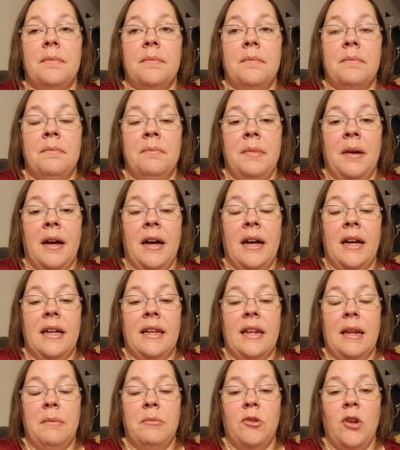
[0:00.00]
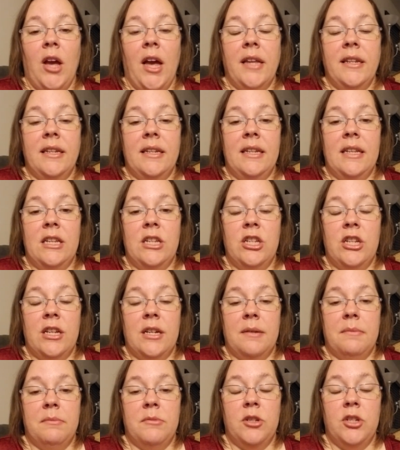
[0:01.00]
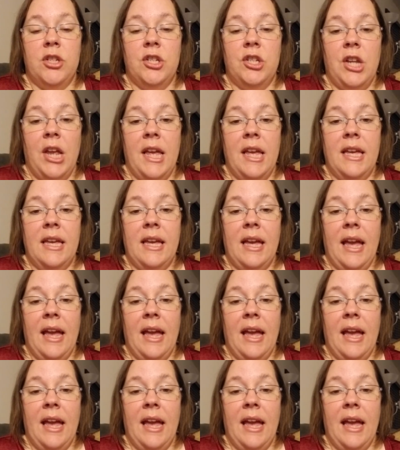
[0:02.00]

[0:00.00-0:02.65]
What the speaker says: But I'm trying to teach him shake